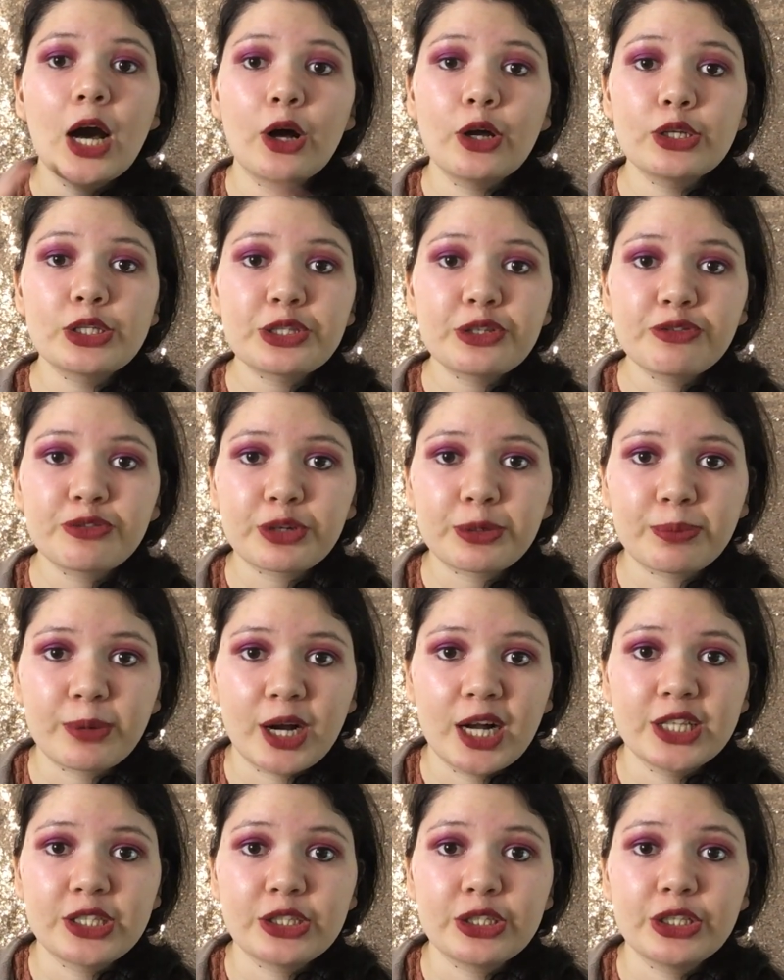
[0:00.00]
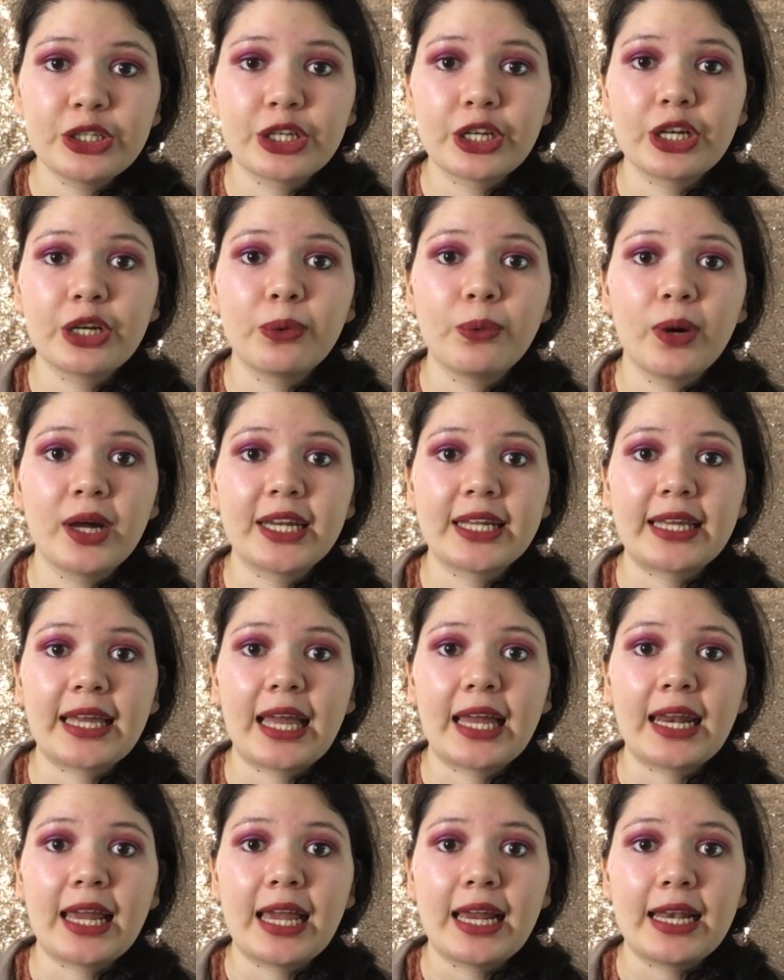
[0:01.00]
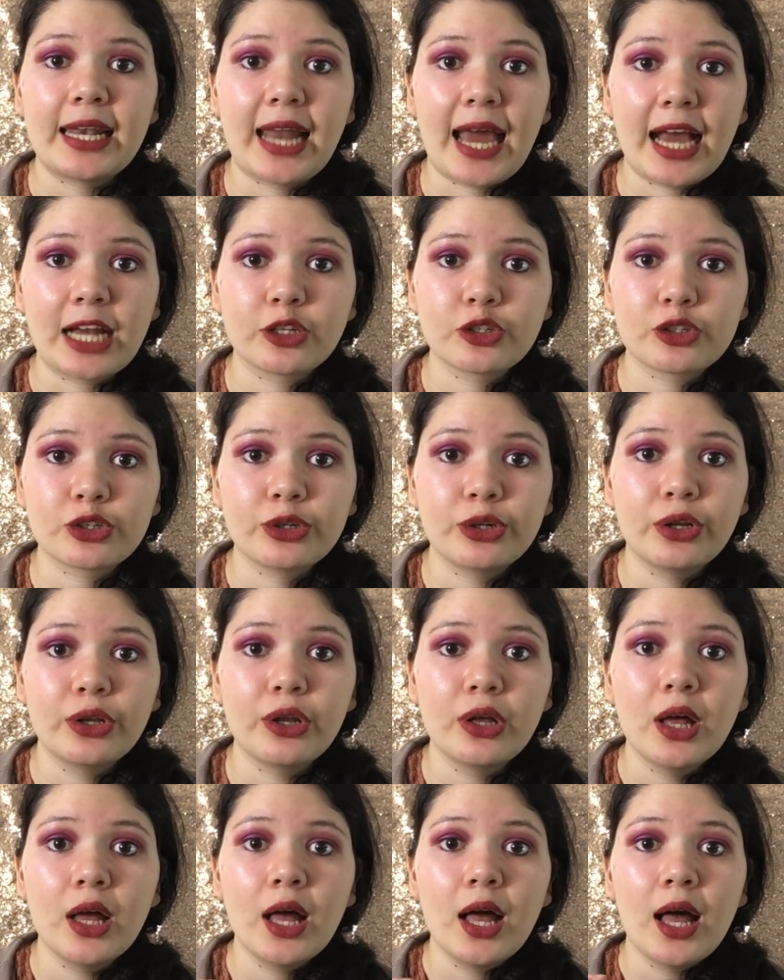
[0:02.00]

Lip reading: Also for bronzer, you're going to want to get a natural